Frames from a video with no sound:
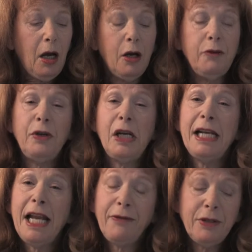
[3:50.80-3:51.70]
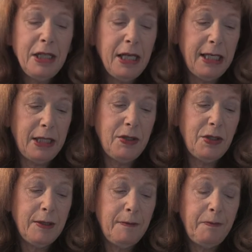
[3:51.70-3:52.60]
Over 11
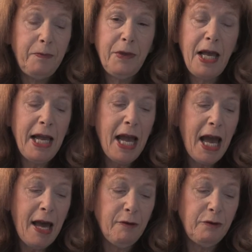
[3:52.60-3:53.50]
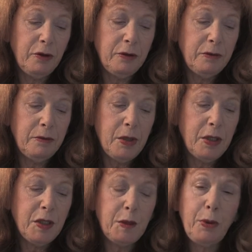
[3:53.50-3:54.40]
years, they have
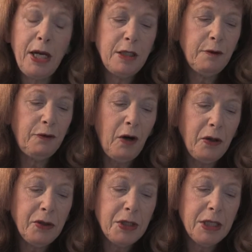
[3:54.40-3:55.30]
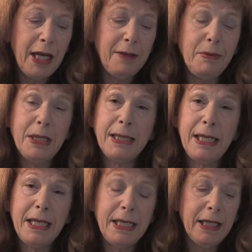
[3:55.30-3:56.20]
spread false and
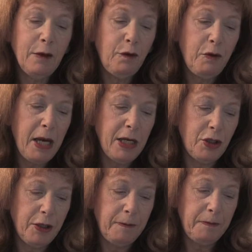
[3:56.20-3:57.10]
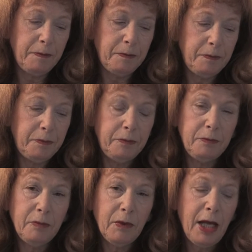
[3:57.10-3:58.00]
misleading information,
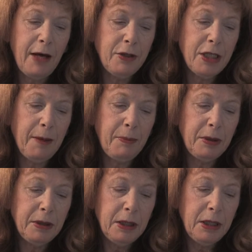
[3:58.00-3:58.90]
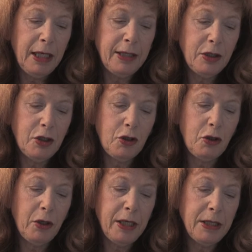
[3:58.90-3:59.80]
covered up and
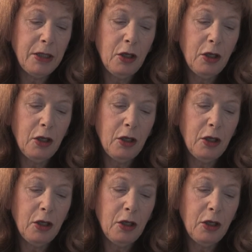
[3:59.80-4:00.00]
destroyed